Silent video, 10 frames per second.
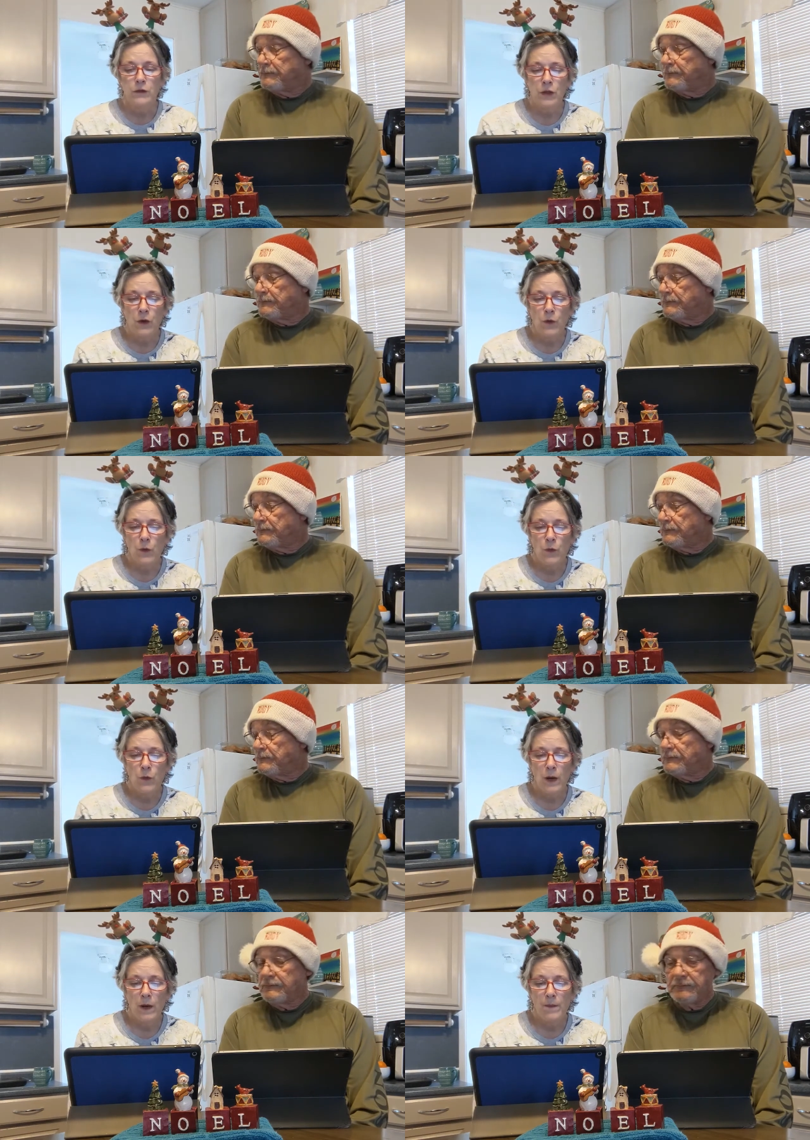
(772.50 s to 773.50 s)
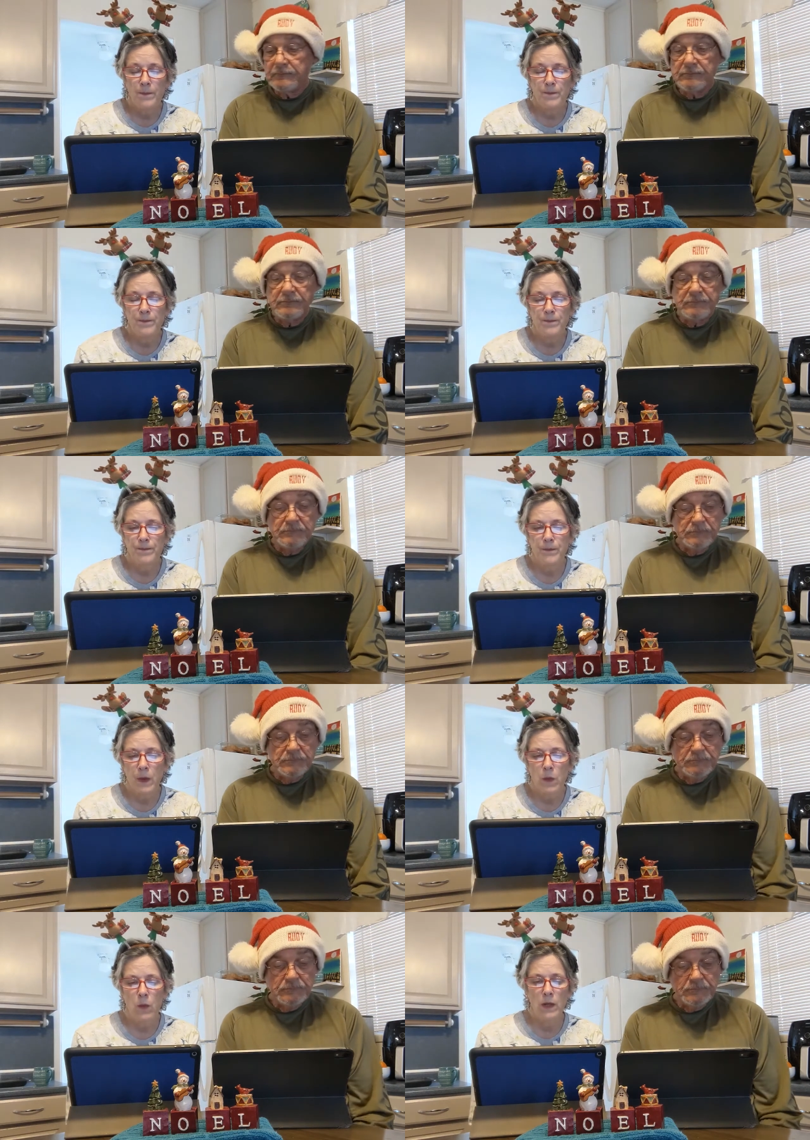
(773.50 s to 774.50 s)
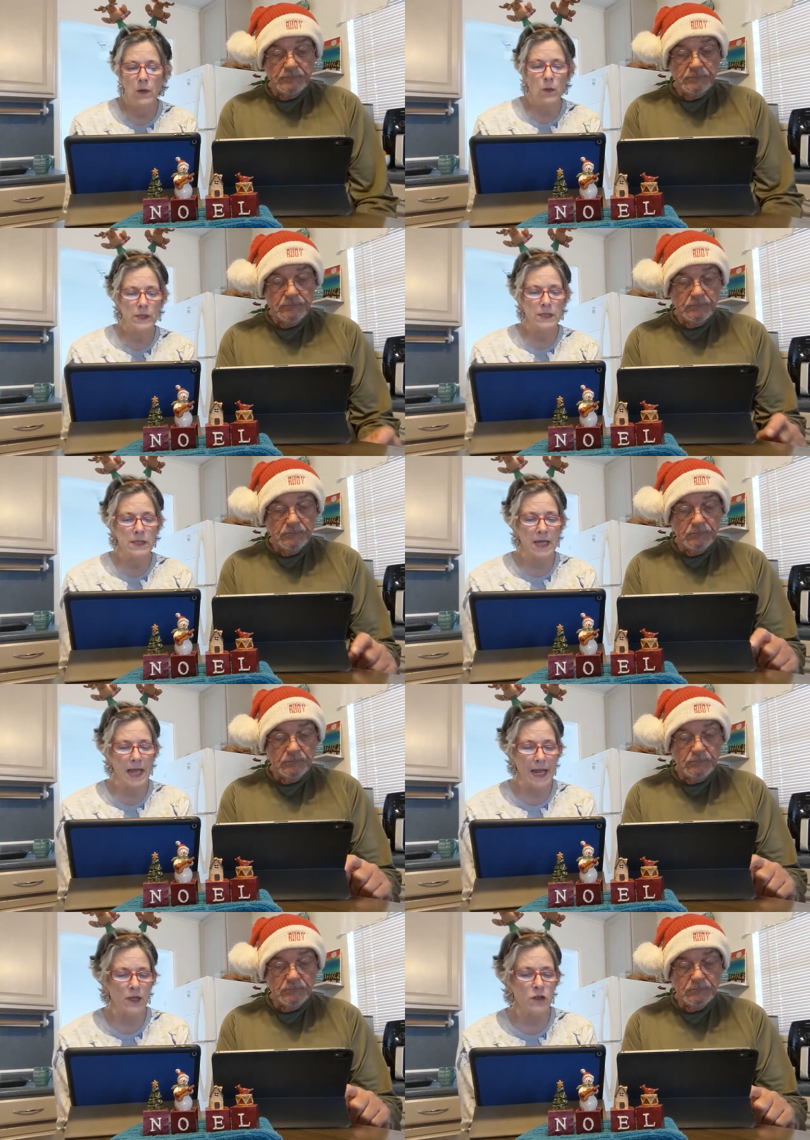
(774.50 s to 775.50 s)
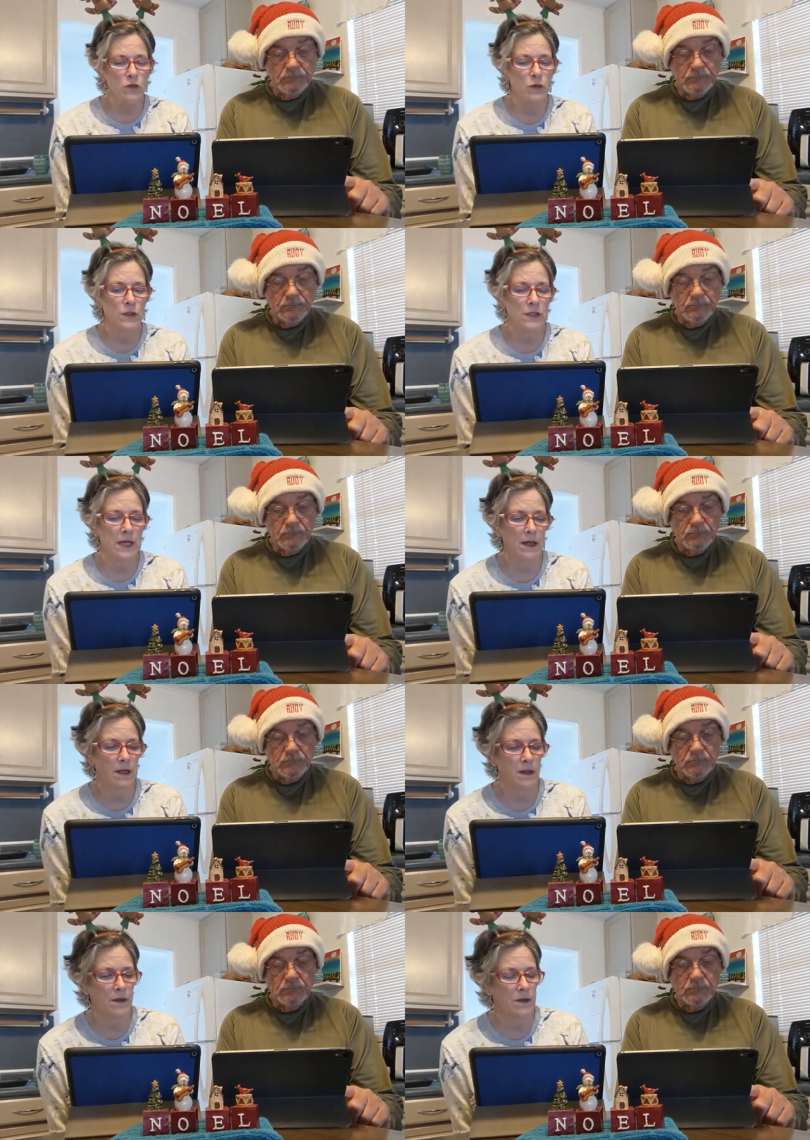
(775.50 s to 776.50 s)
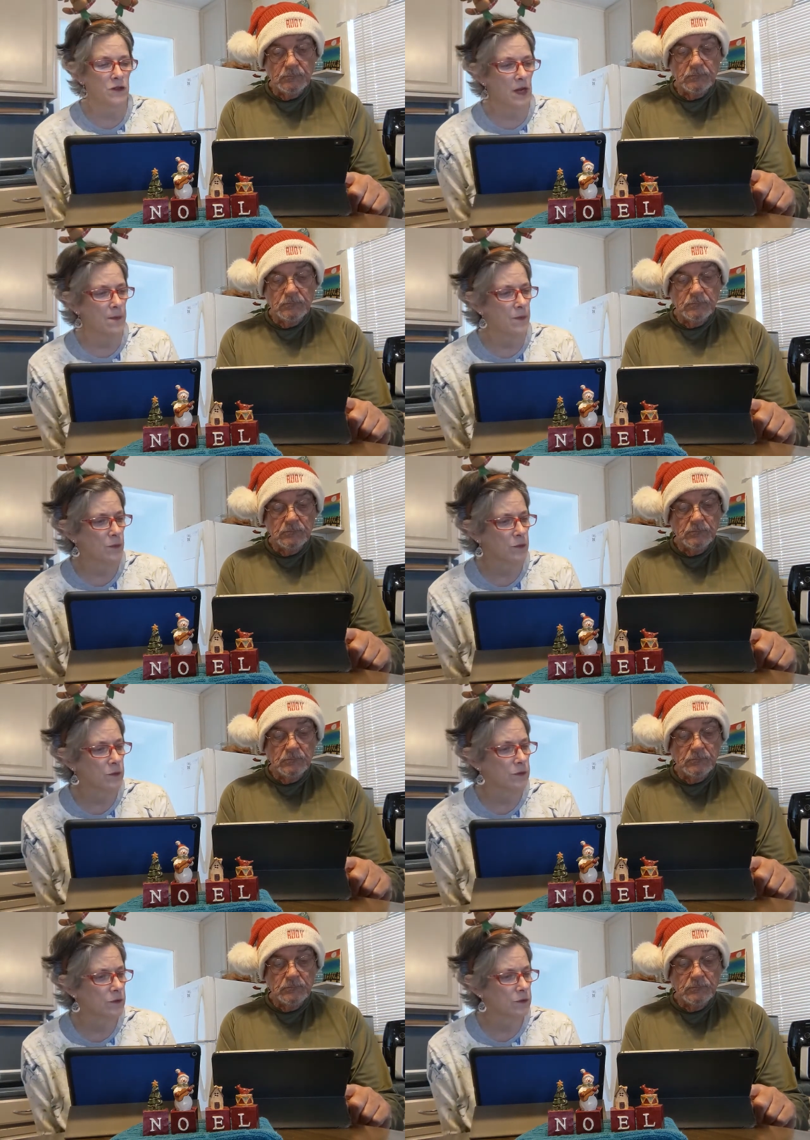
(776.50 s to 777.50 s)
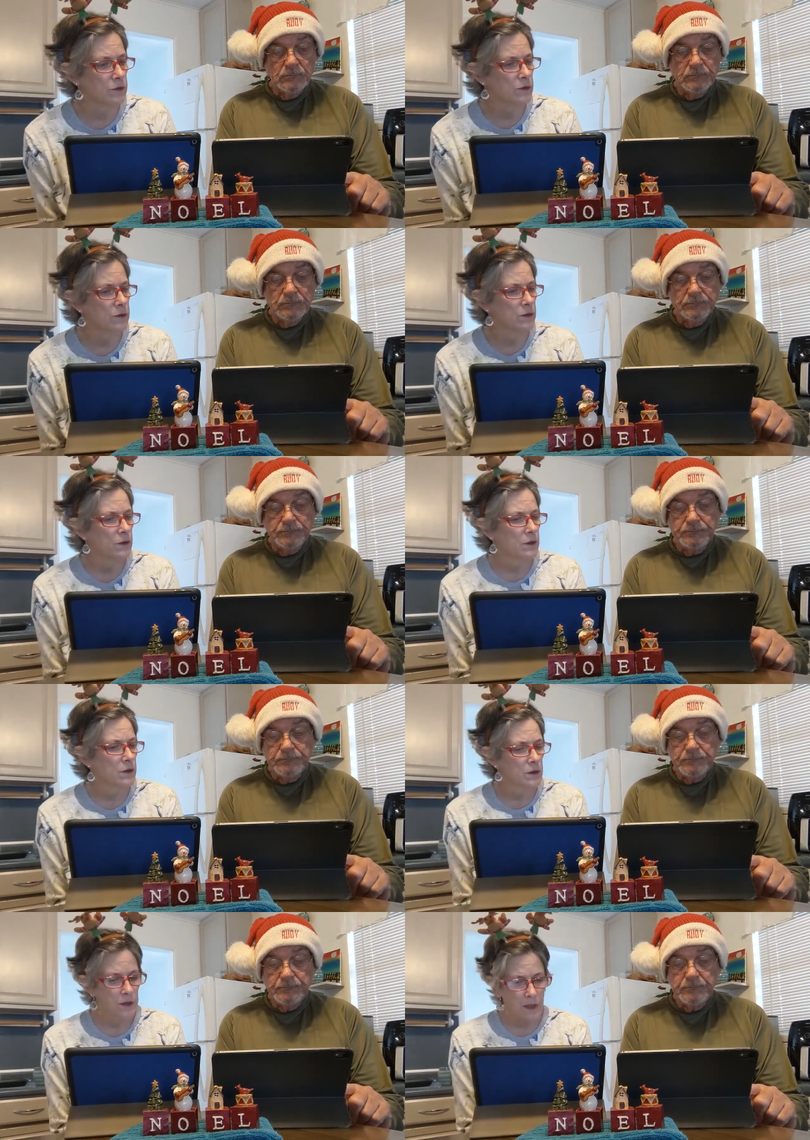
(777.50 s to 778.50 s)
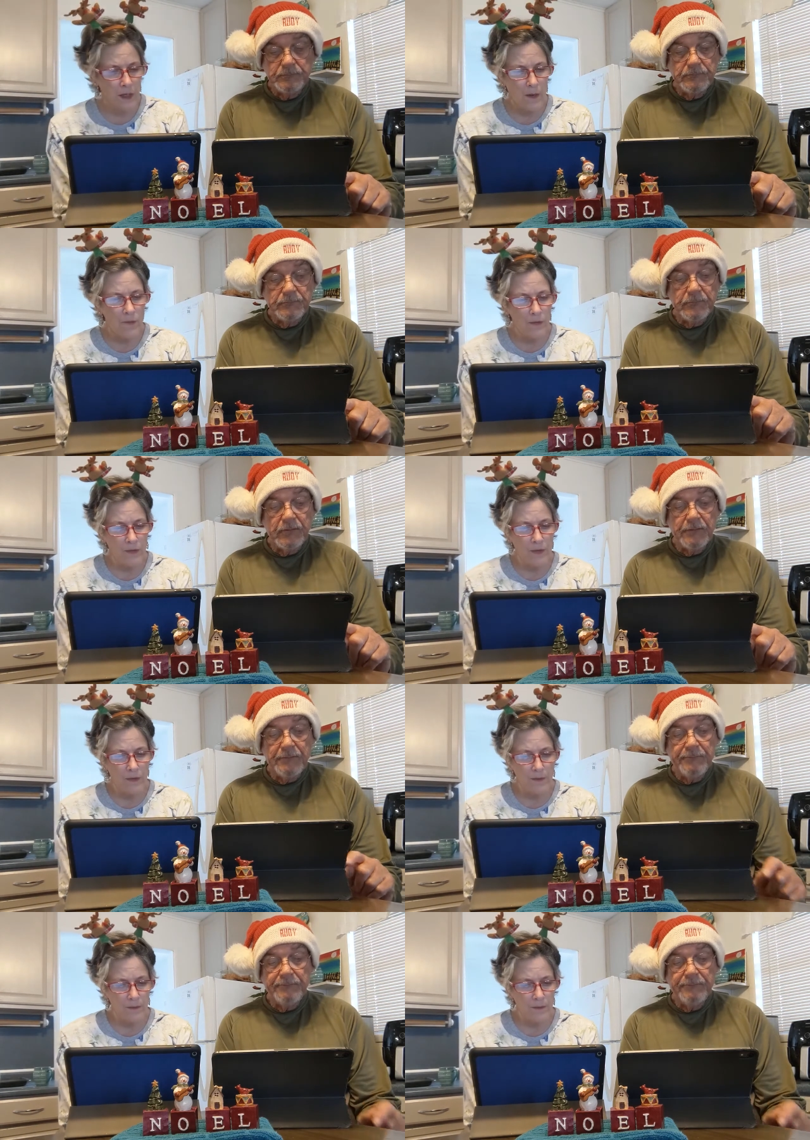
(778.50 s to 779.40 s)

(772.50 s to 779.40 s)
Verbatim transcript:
Speaker 1: So, um, what what did the angels tell the shepherds to comfort them?